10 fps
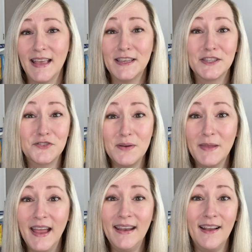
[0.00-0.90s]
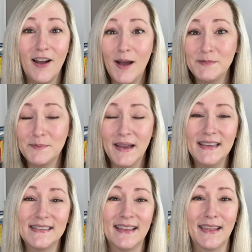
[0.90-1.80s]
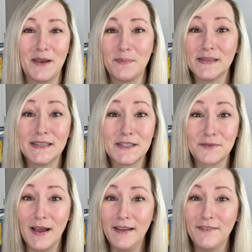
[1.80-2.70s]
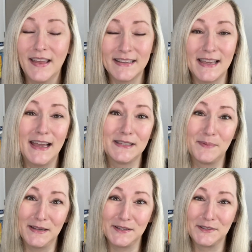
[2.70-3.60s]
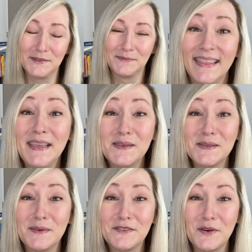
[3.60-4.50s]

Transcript: Streamline, optimize, and let your business thrive at its highest potential. Thank you so much for